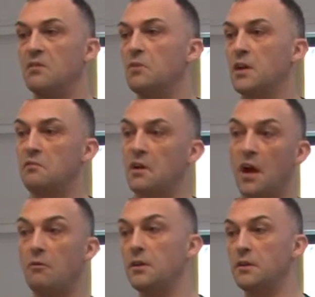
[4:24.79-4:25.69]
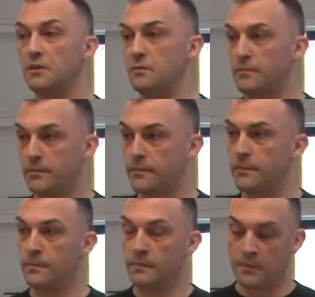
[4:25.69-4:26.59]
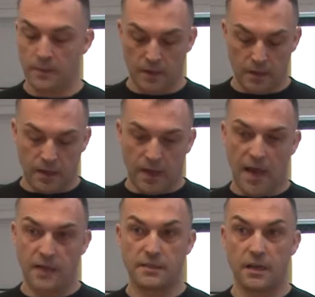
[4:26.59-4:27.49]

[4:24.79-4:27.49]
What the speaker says: whatever, how are you? As